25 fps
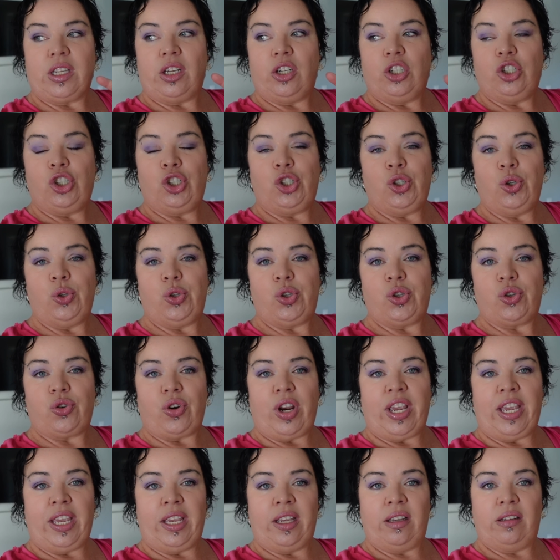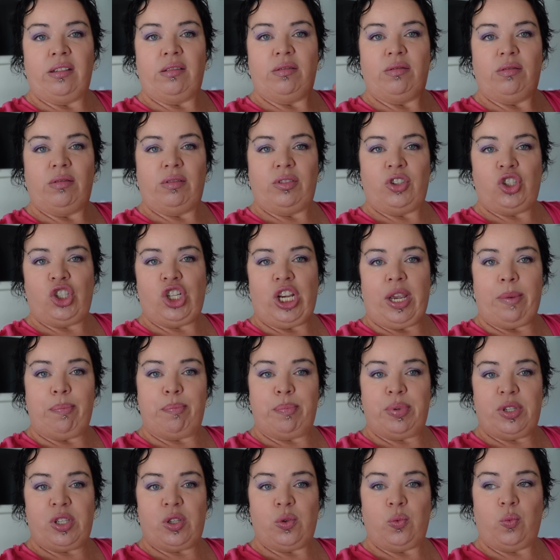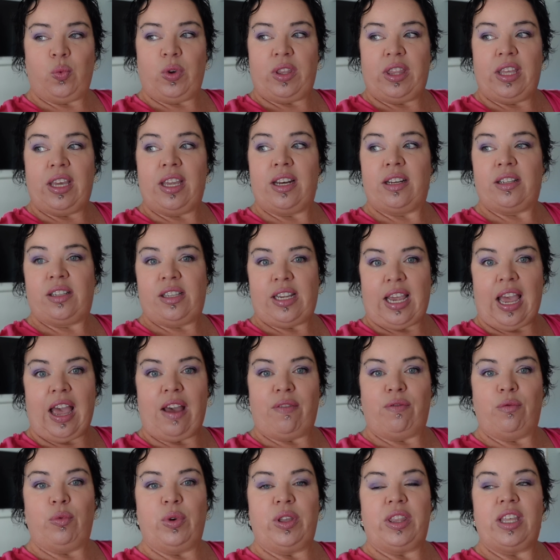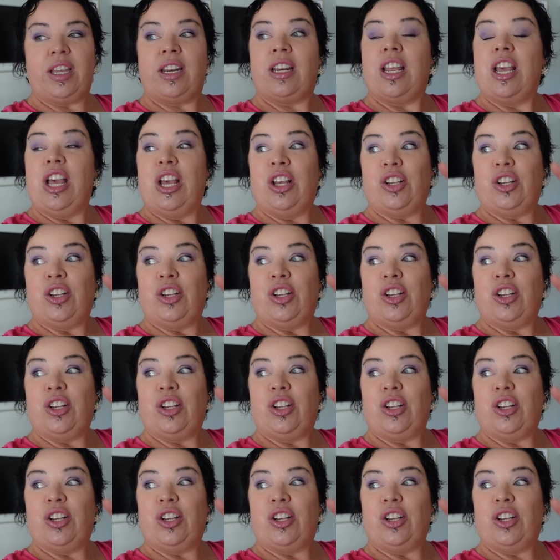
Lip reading: shoestring chips with it to have with it.